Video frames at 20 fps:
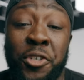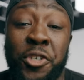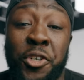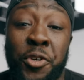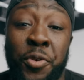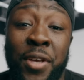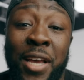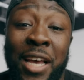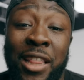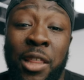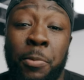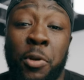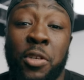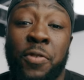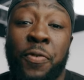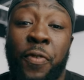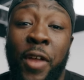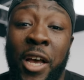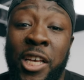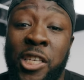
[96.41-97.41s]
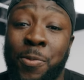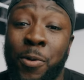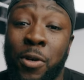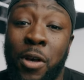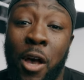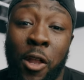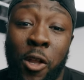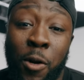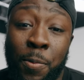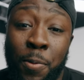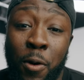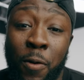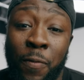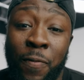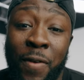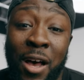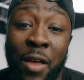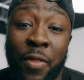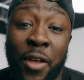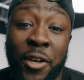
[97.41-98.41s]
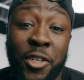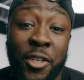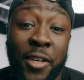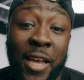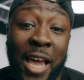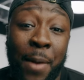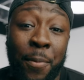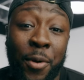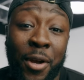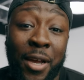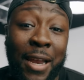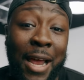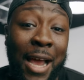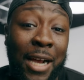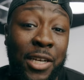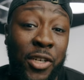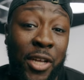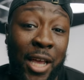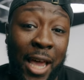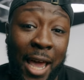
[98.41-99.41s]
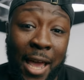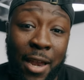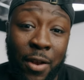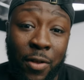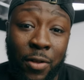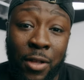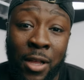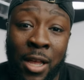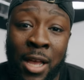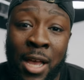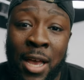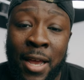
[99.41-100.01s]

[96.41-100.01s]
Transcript: shooting at the most flexible color profile that your camera could actually handle.